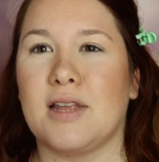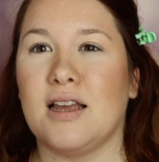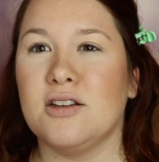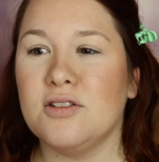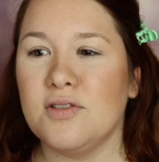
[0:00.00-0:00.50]

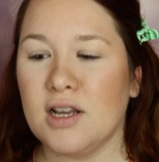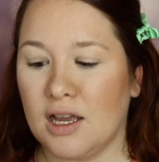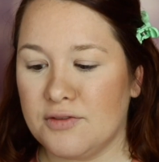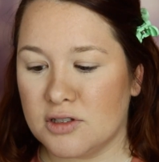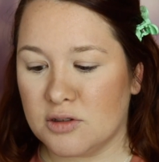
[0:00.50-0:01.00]
I just feel like I
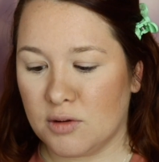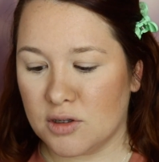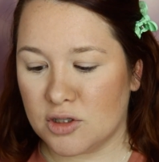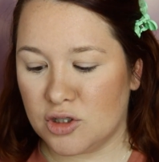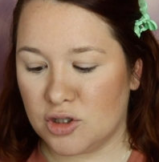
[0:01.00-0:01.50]
have to
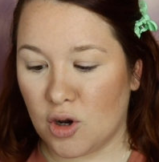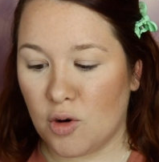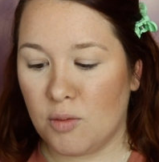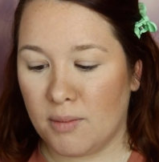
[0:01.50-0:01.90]
squirt so